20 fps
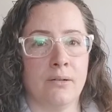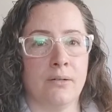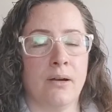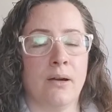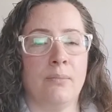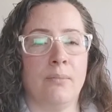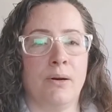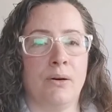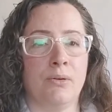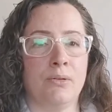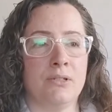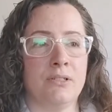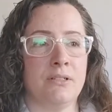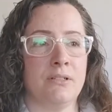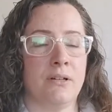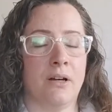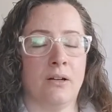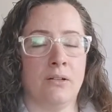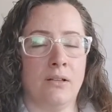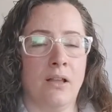about
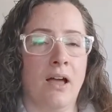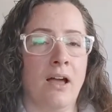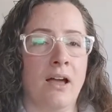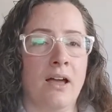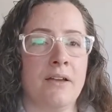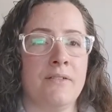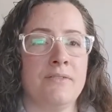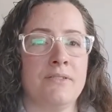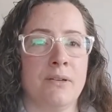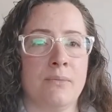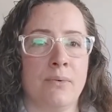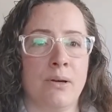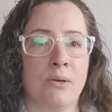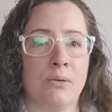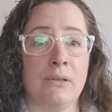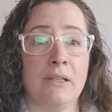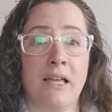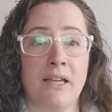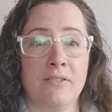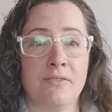our lives,
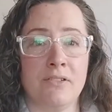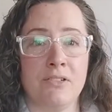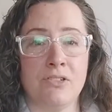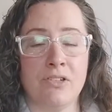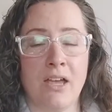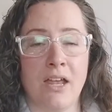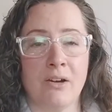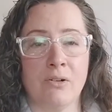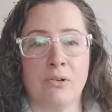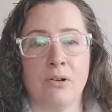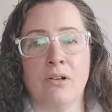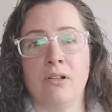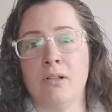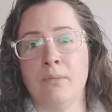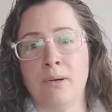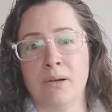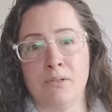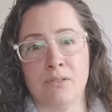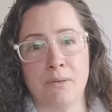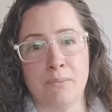about life in general,
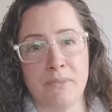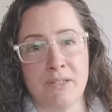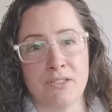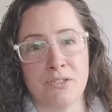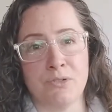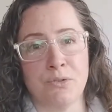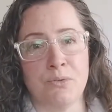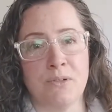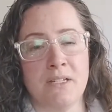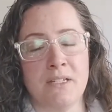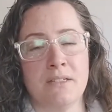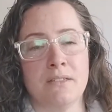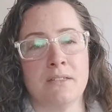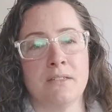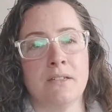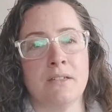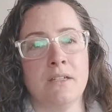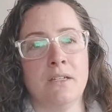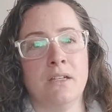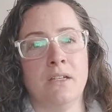about the mysteries
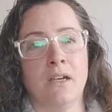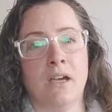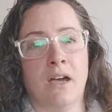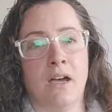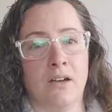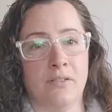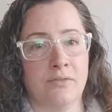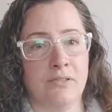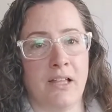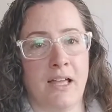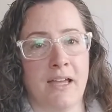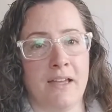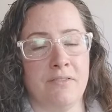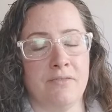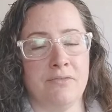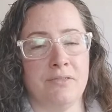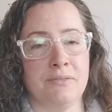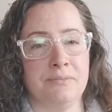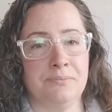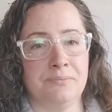of
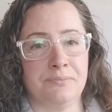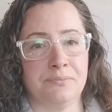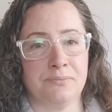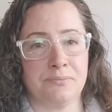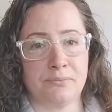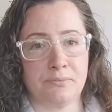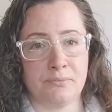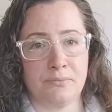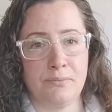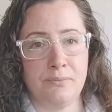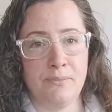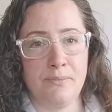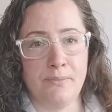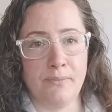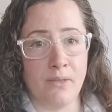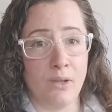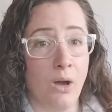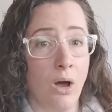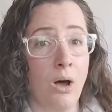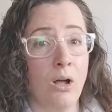life,
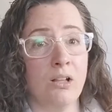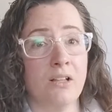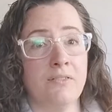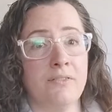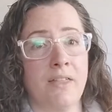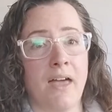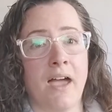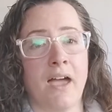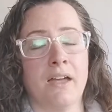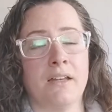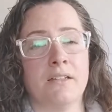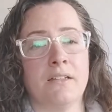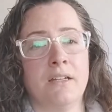all of that.